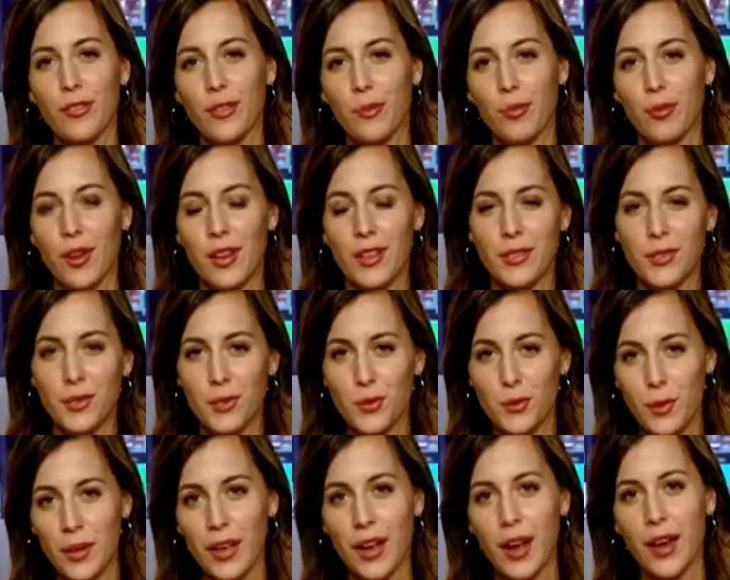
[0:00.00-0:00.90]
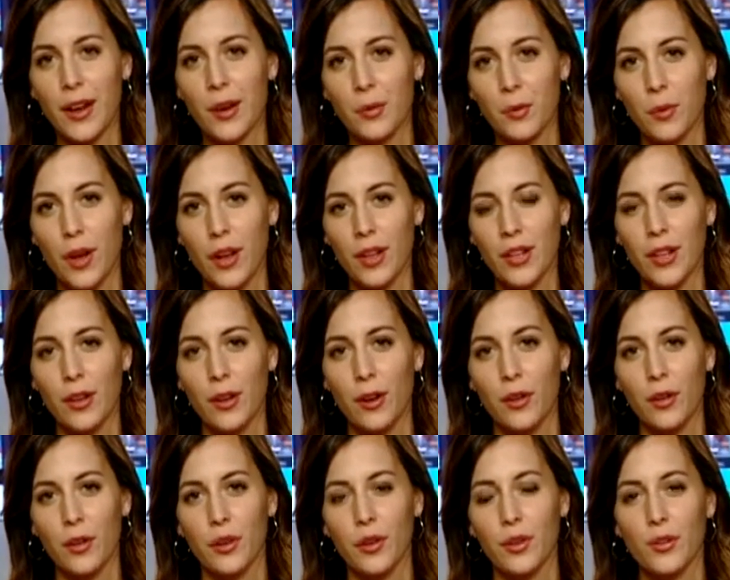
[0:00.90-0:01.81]
the presses. We got it right
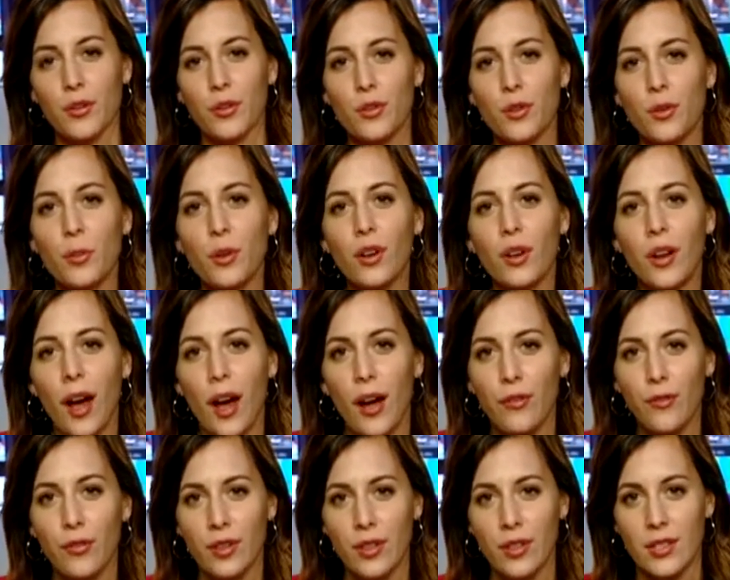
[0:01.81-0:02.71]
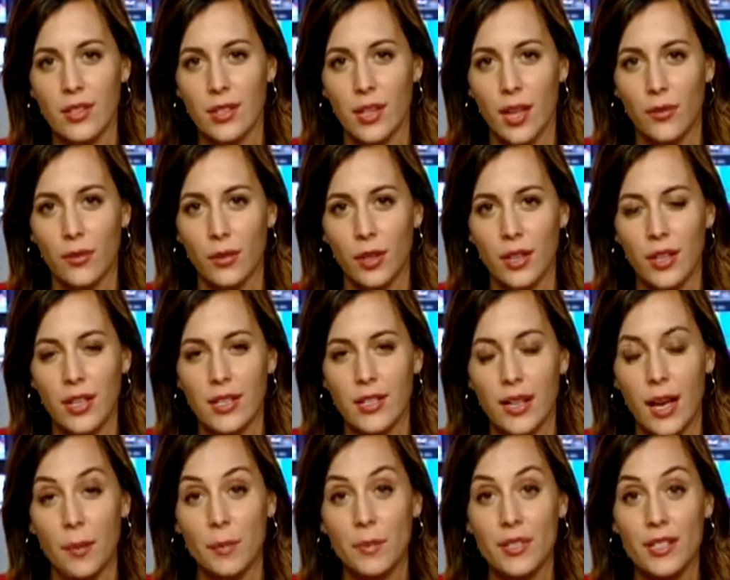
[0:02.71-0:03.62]
here. The consumer confidence level
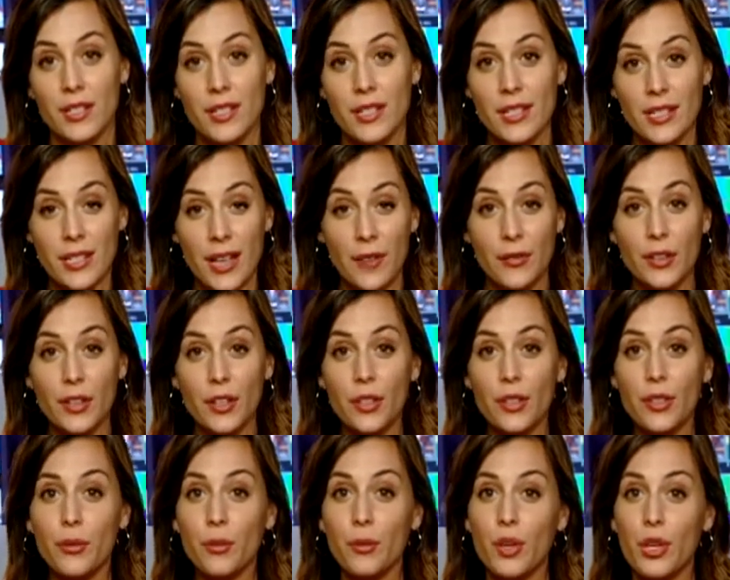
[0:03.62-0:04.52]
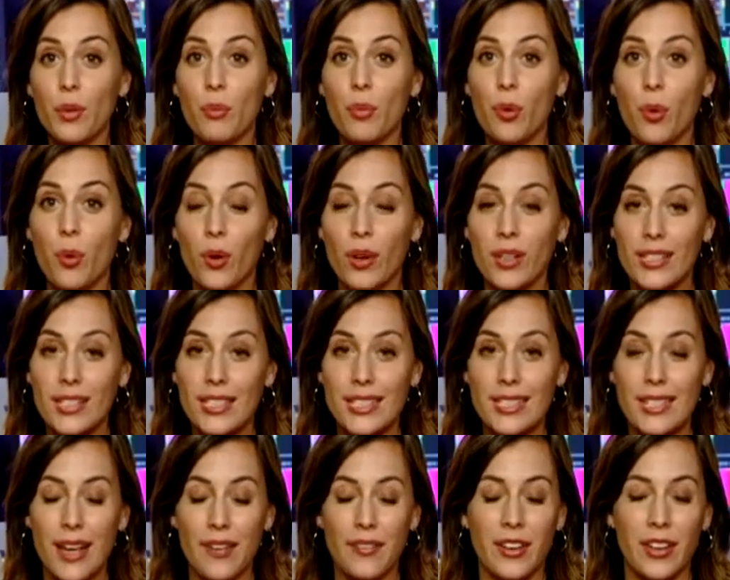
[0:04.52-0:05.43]
is up to
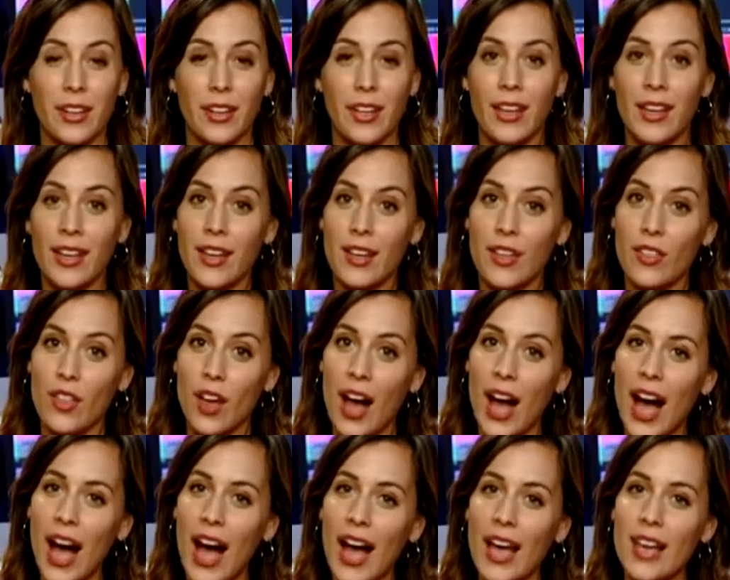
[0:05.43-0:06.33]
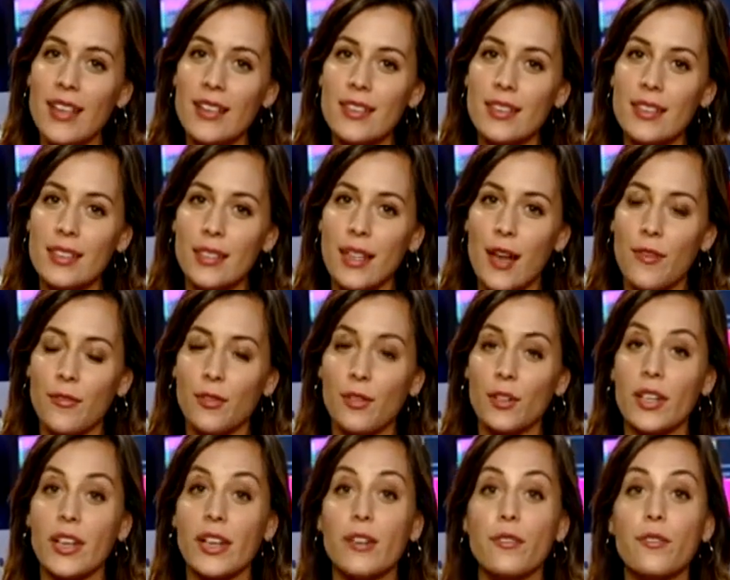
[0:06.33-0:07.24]
73.7, the highest
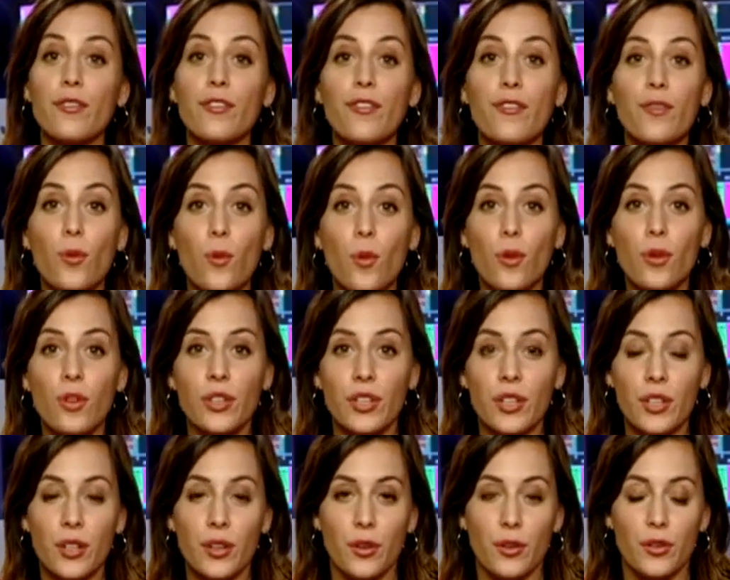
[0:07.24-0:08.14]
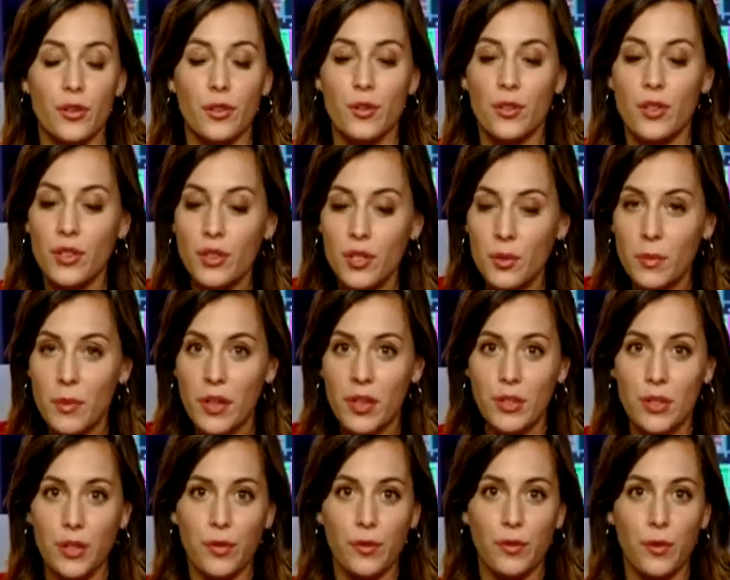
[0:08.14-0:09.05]
level in four years. So this
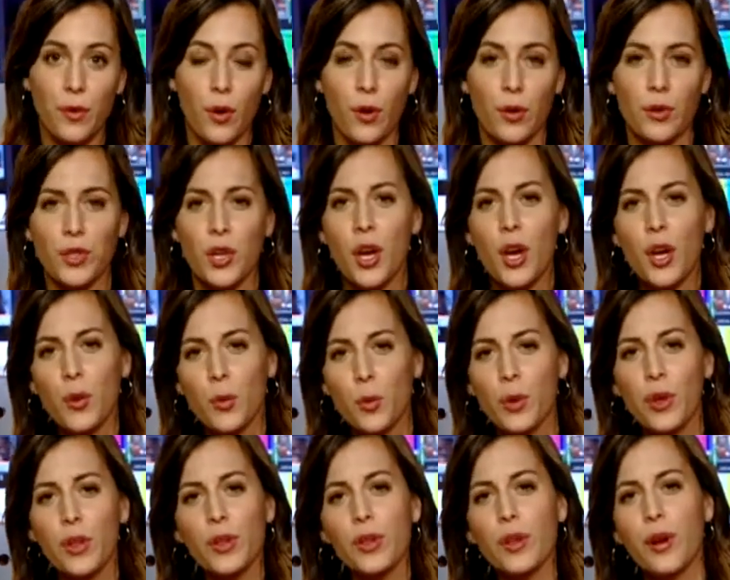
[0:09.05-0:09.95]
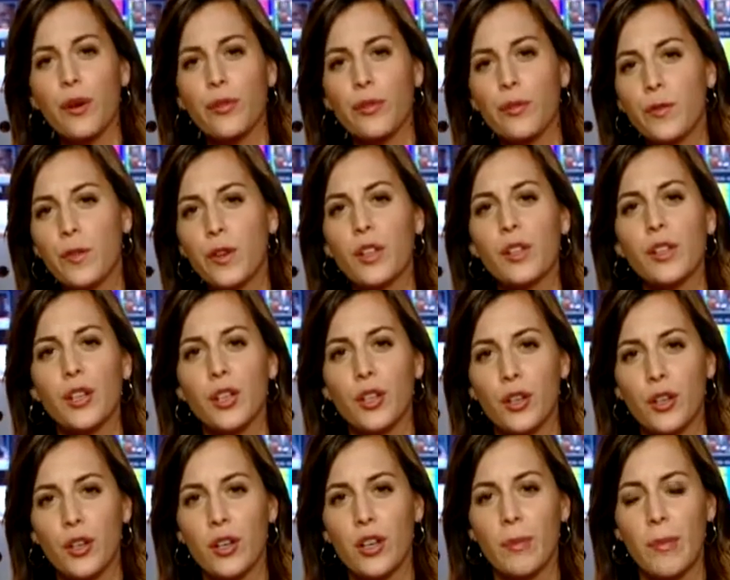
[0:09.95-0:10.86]
means that folks really are feeling
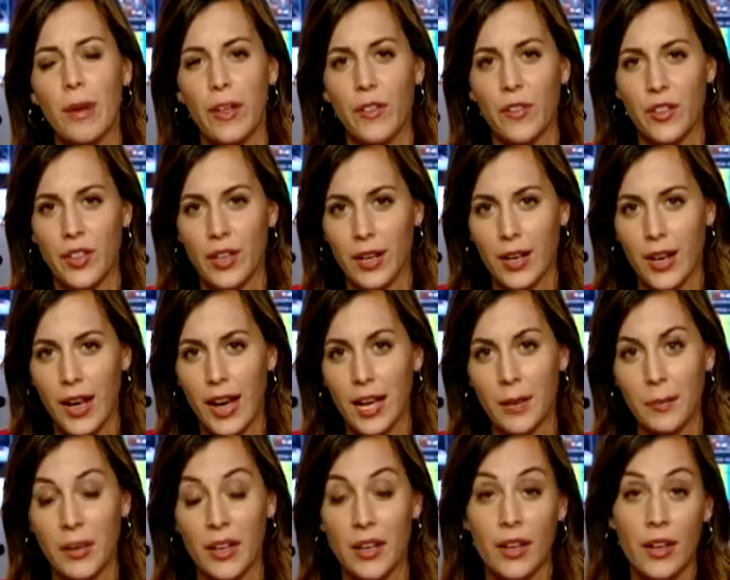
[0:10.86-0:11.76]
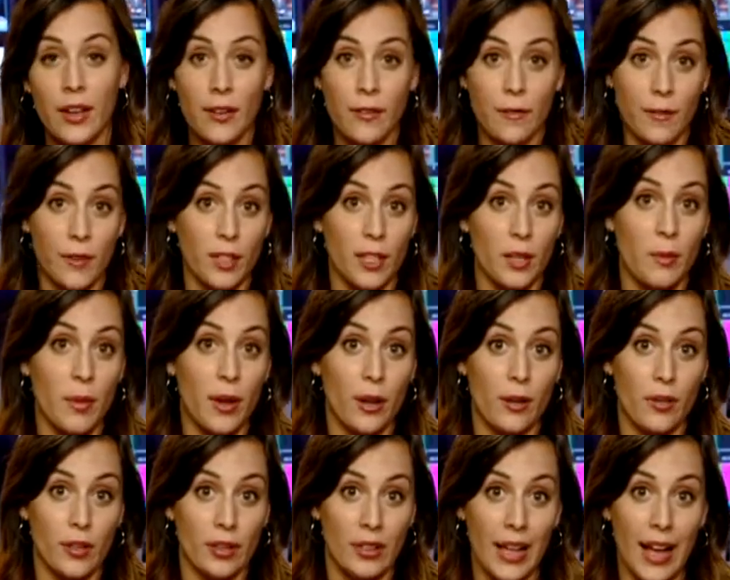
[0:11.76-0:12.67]
good about the economy, feeling
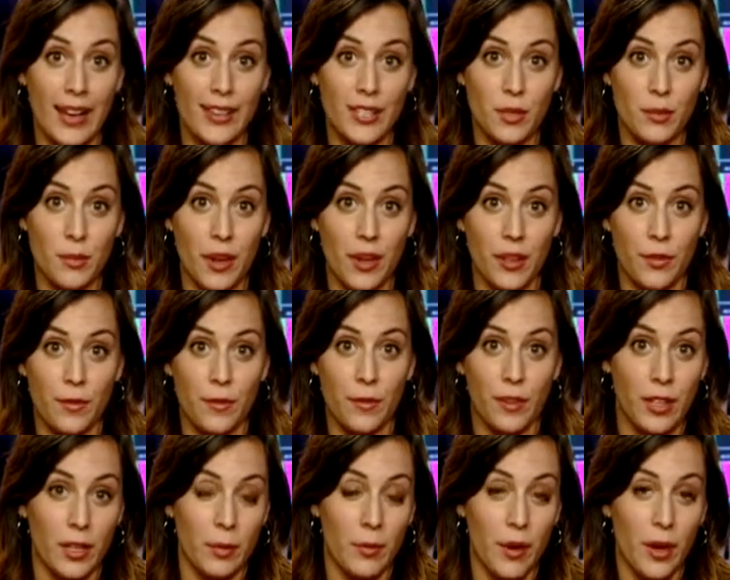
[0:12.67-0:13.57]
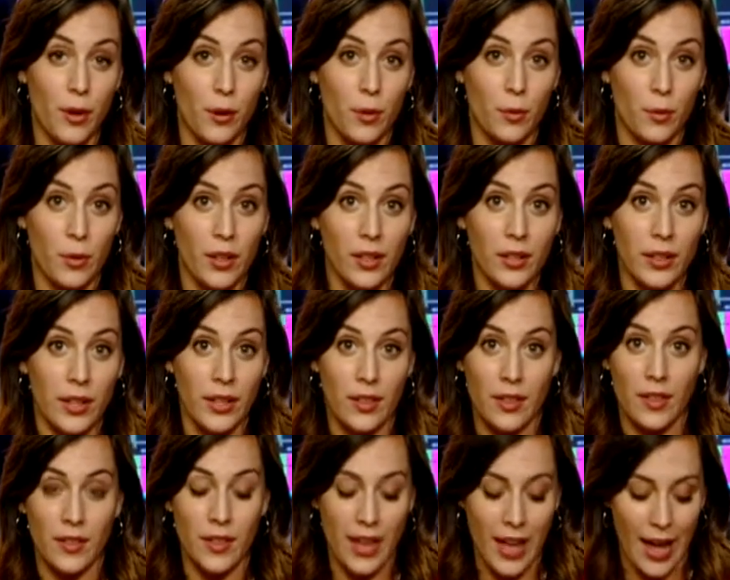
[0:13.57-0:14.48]
better than last month, feeling better really
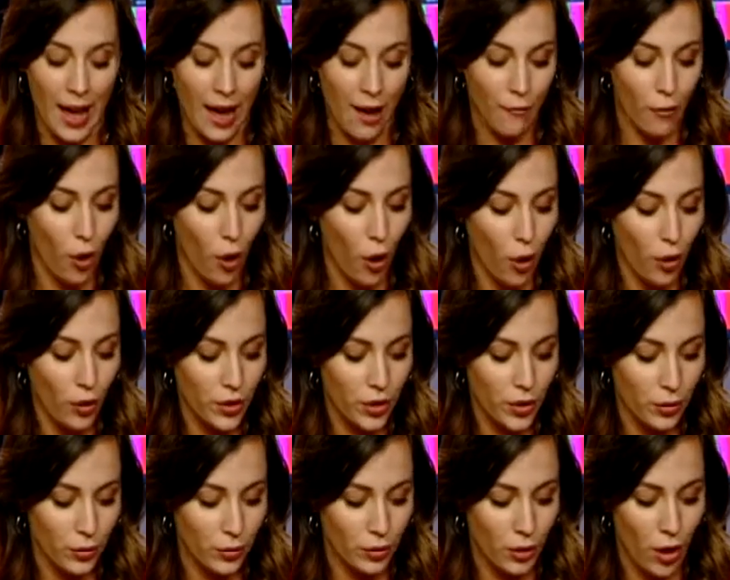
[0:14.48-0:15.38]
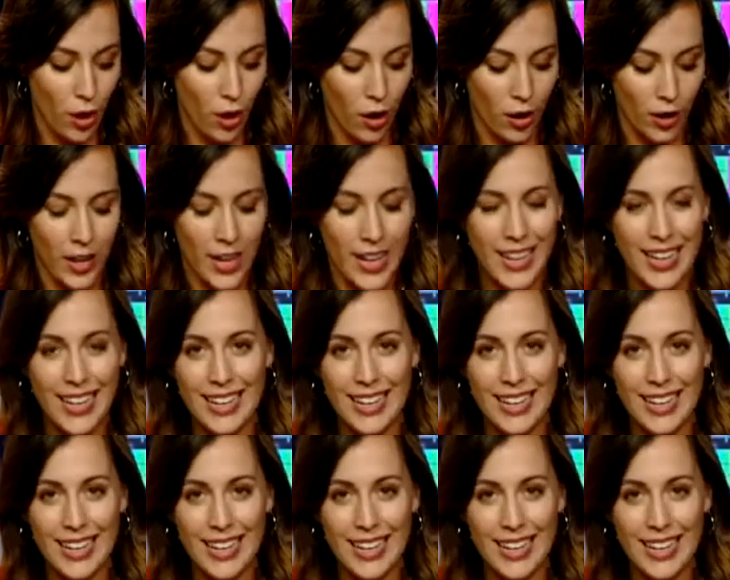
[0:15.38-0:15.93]
than they have all year long.